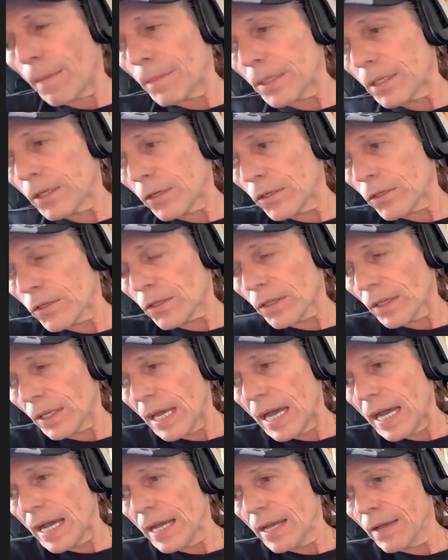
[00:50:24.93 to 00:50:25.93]
because
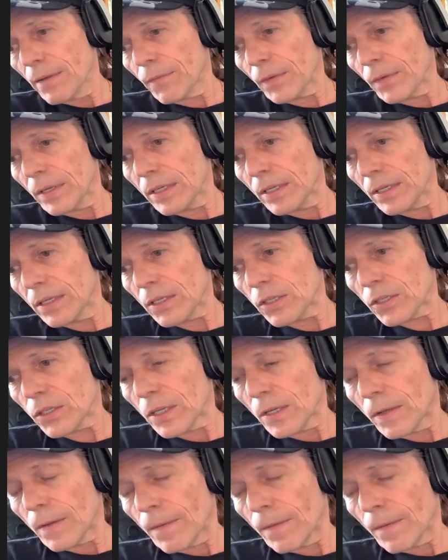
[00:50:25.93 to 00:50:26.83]
live is,